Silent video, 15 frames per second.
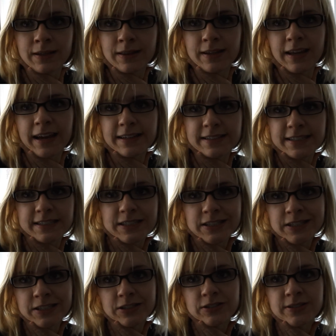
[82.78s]
the idea
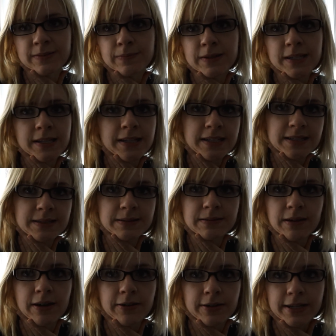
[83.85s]
is to use something that's
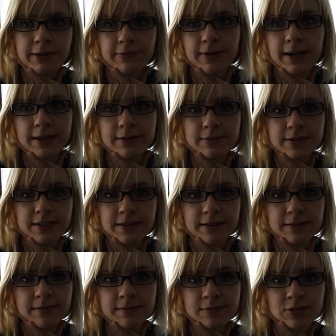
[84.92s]
already around
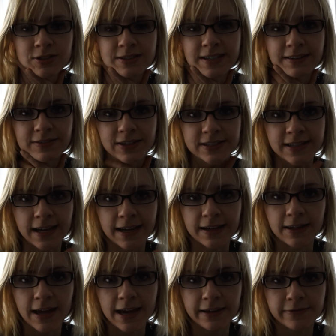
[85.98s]
and just give it a
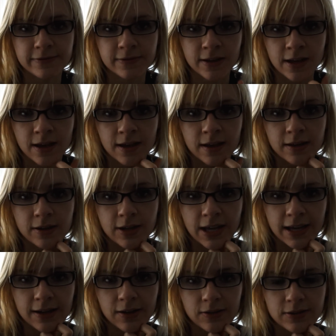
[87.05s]
second life. You
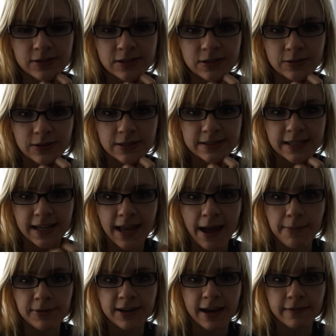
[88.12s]
can go to stores like
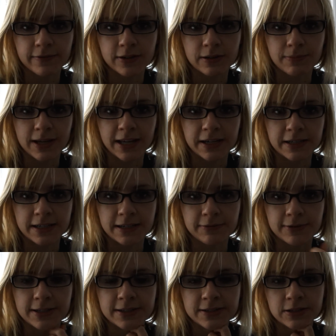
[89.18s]
Habitat for Humanity,
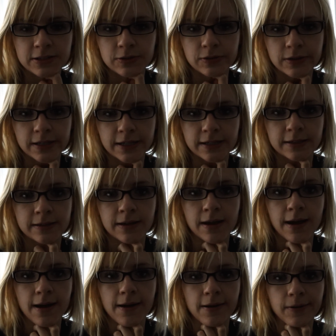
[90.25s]
Restore.
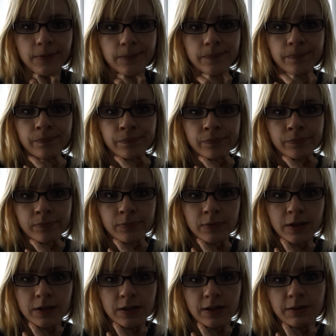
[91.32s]

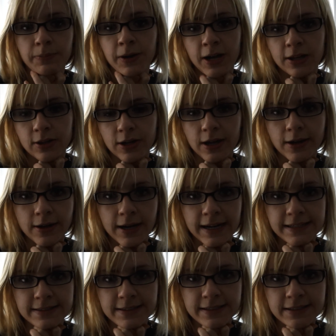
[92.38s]
You could probably look on
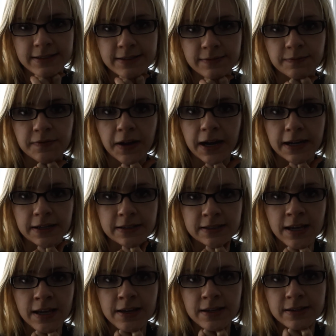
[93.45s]
Craigslist and find
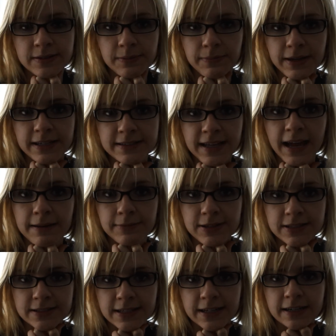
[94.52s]
some base
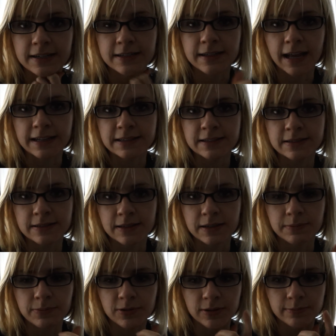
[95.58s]
cabinets there, and that's
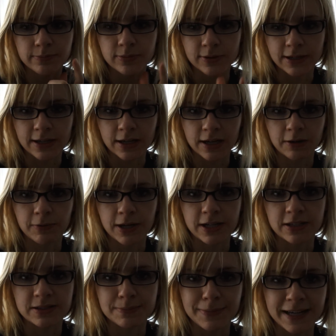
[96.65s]
an important point. You're going to want
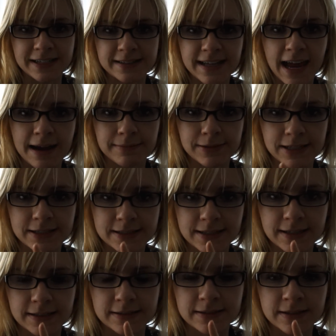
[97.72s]
to use base cabinets
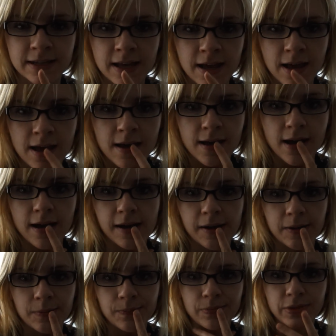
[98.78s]
because
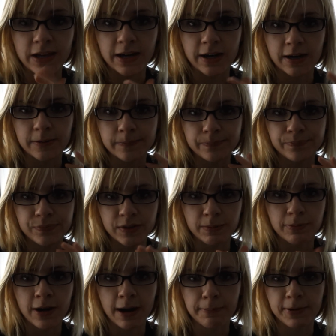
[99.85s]
they're the
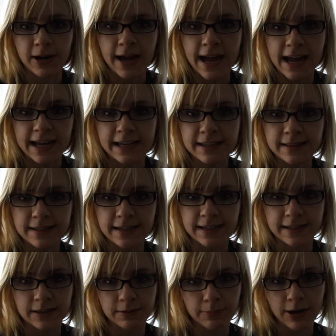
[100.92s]
proper height
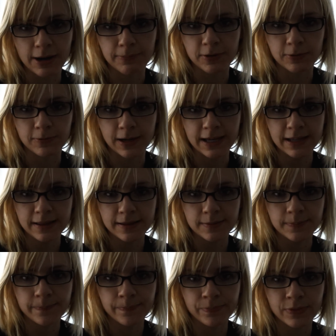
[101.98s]
and the proper
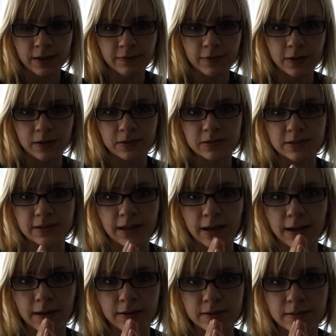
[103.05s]
width. If you use
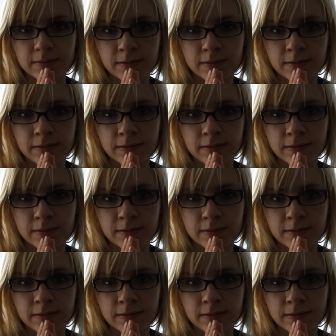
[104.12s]
the